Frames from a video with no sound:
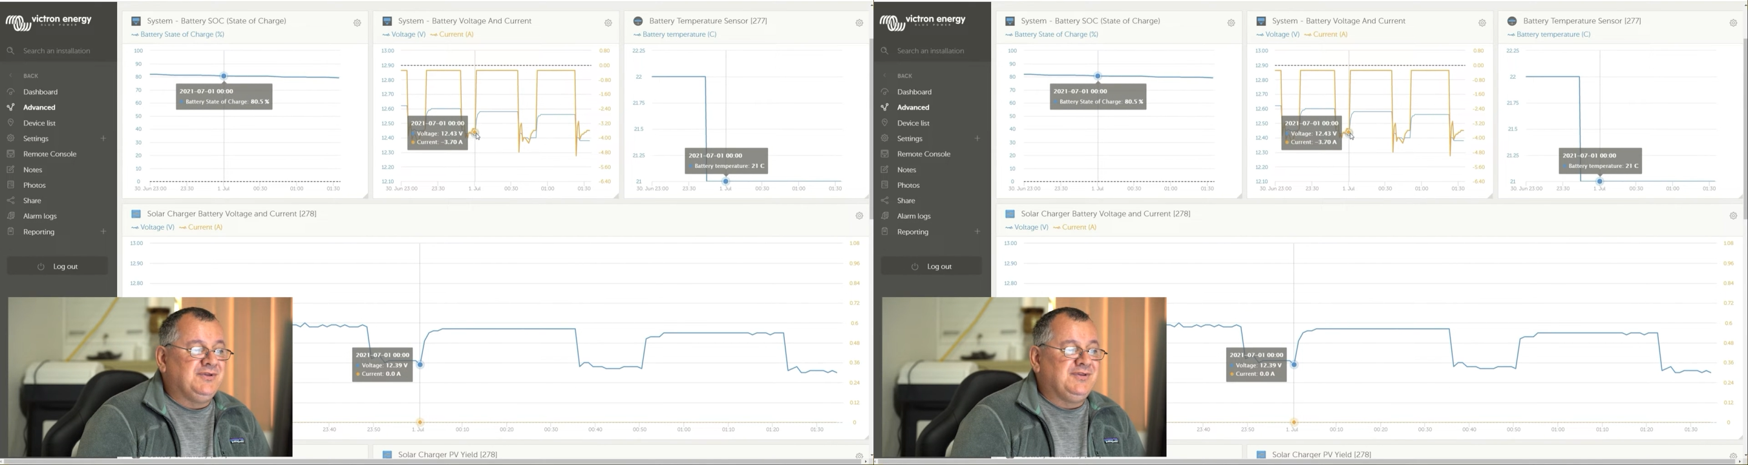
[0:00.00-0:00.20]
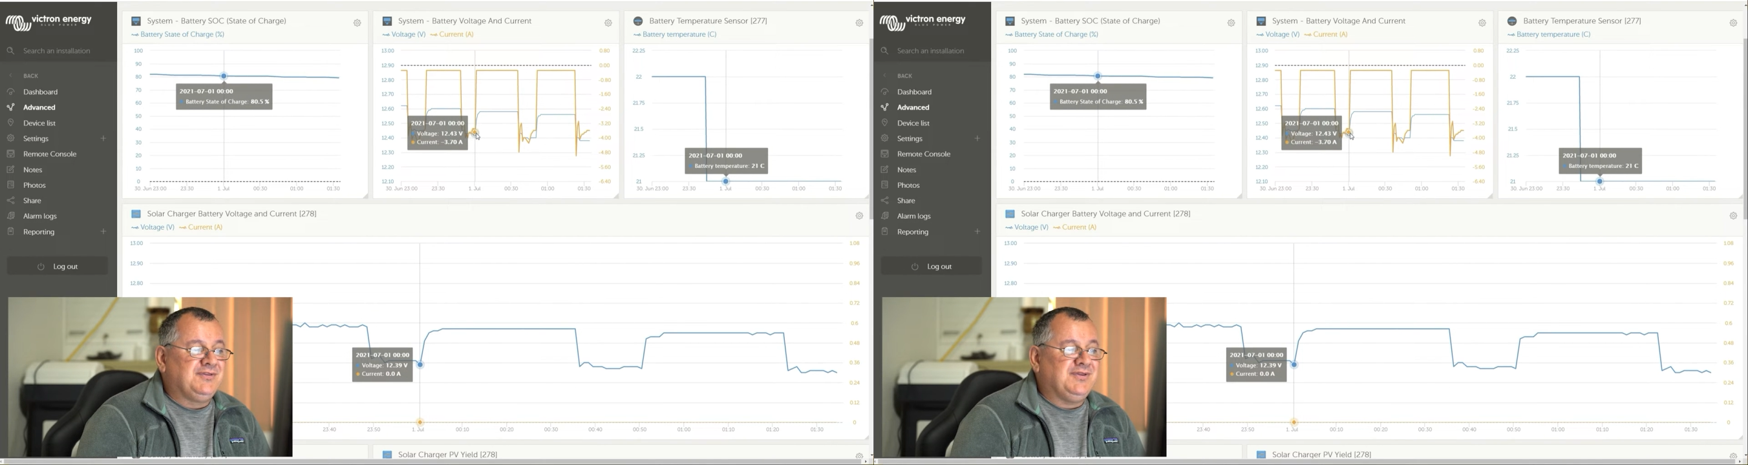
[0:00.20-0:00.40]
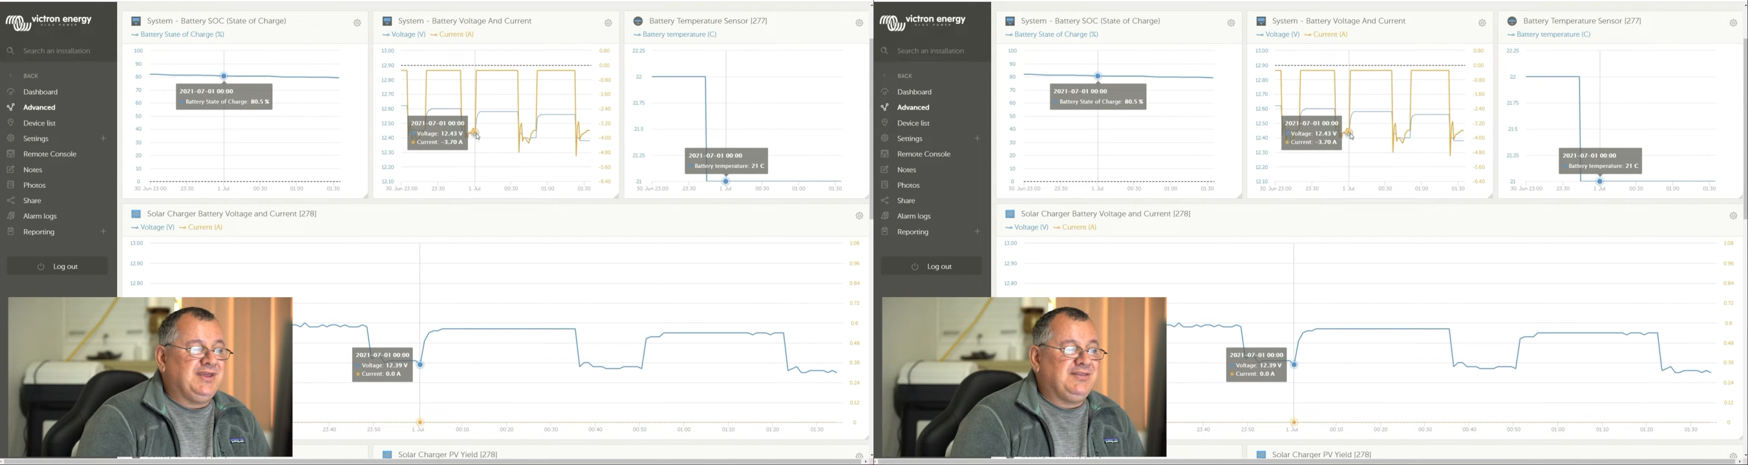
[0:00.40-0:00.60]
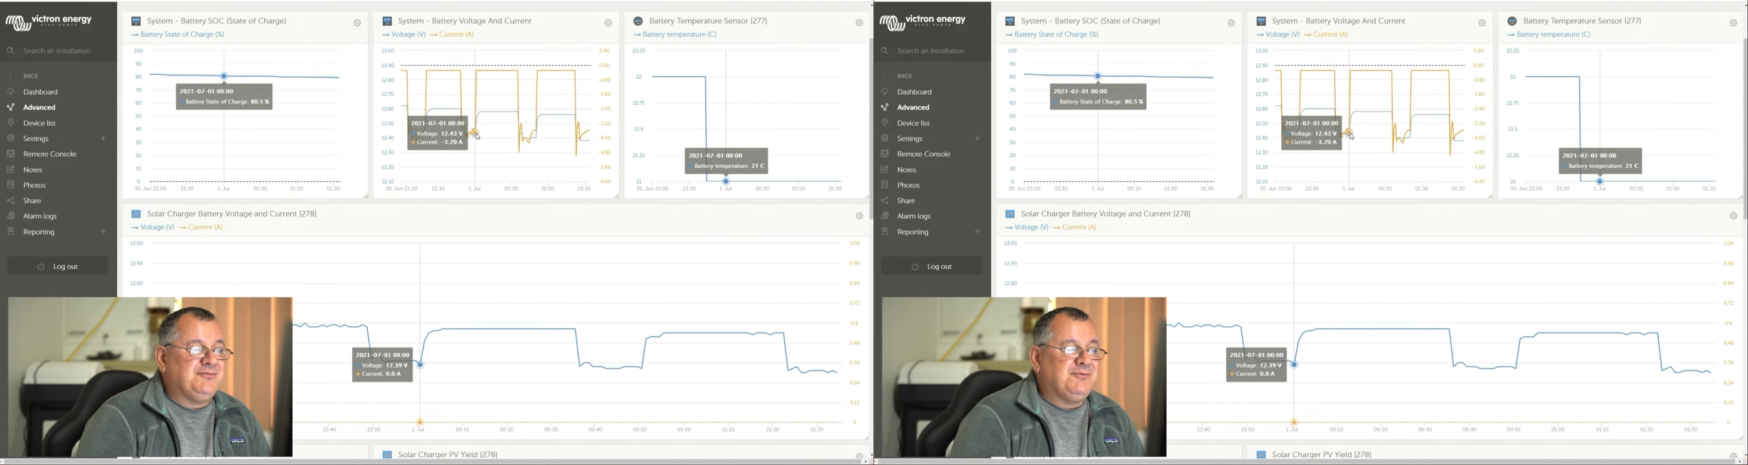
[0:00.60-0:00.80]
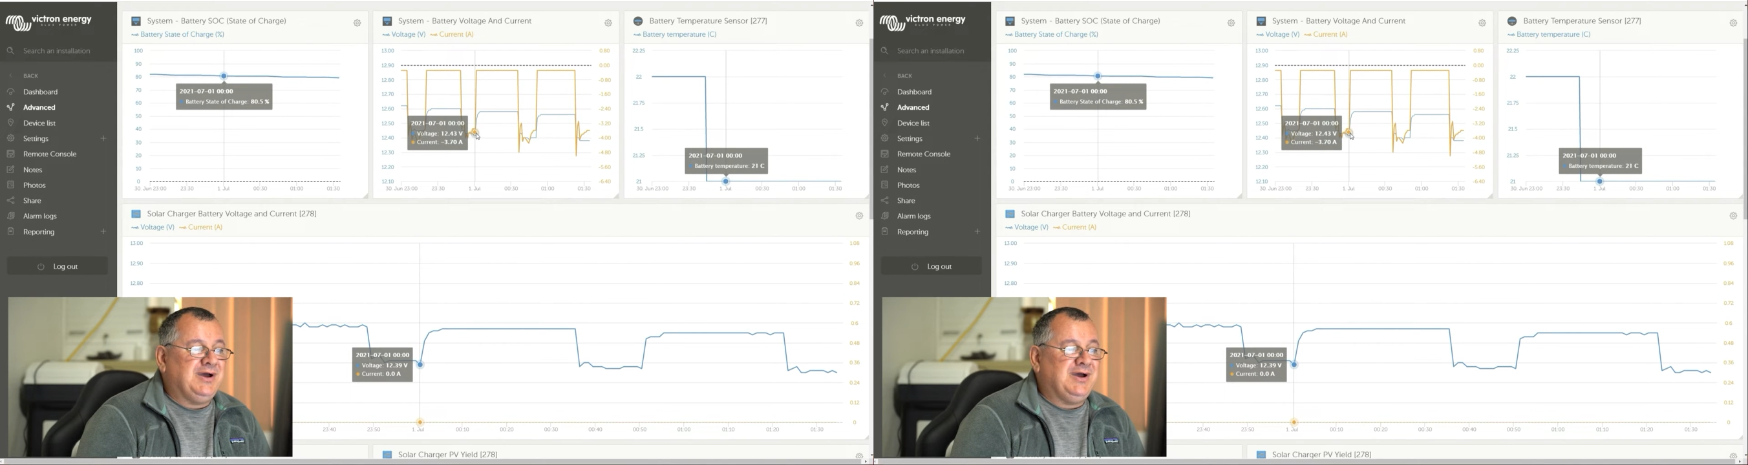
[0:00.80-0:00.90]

So that's